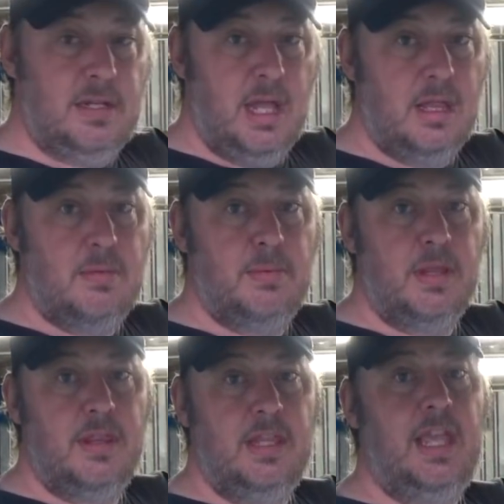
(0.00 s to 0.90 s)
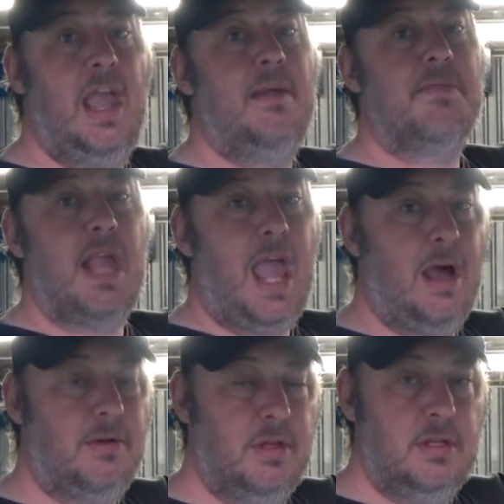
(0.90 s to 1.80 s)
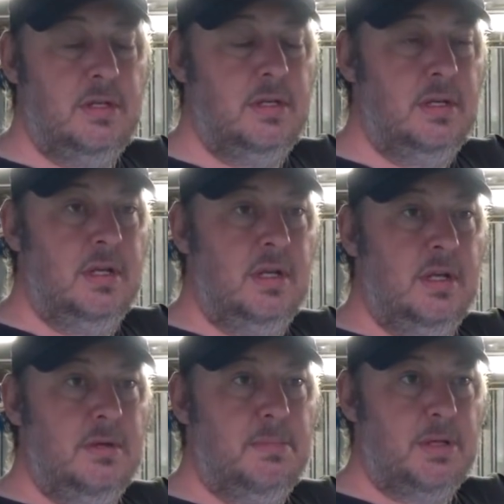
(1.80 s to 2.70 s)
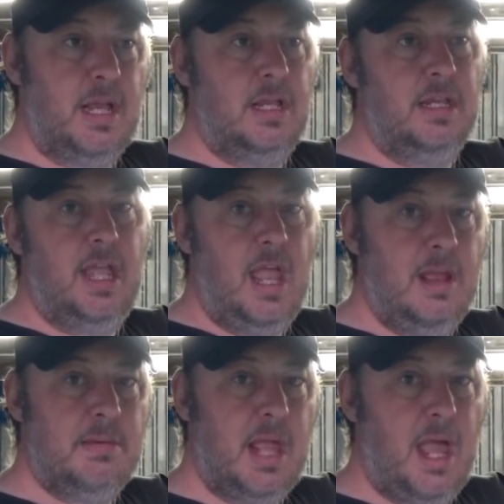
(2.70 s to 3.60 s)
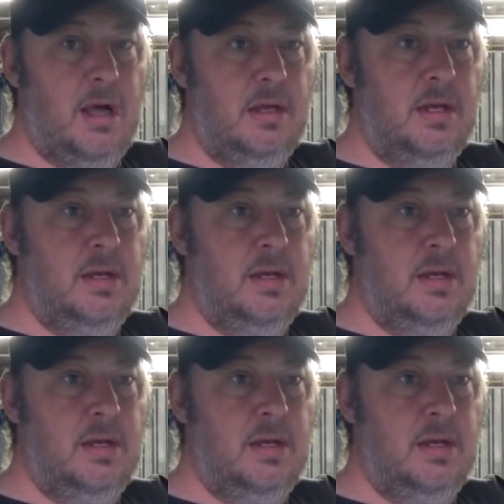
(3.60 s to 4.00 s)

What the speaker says: test with the cams out. By taking the cams out,